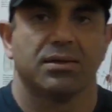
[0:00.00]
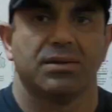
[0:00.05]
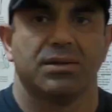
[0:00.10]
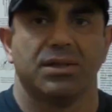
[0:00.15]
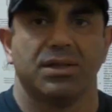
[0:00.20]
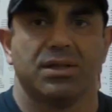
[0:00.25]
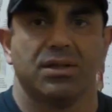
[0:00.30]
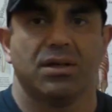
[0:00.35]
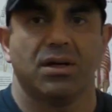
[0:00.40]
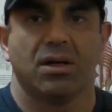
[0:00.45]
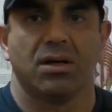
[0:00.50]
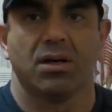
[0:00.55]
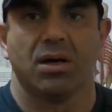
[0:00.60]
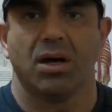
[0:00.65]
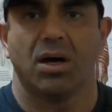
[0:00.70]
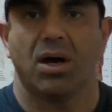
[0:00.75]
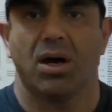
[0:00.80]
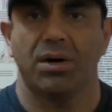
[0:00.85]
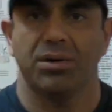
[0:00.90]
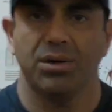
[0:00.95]
The
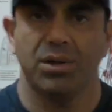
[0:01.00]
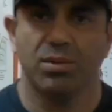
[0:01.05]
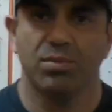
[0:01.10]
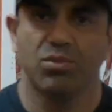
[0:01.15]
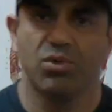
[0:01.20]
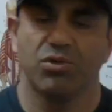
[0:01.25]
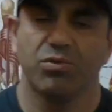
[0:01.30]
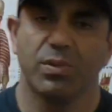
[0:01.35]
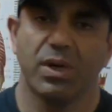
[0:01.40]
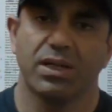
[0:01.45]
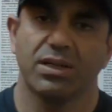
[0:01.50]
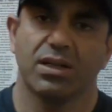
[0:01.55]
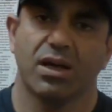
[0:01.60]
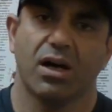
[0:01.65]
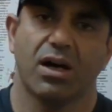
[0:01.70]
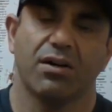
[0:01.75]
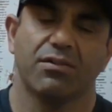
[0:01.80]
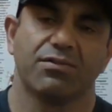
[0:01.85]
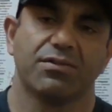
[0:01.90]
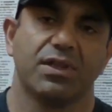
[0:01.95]
other movement
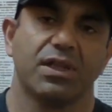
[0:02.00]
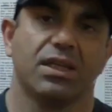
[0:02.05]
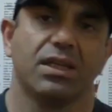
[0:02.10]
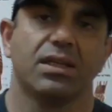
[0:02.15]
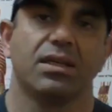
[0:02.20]
of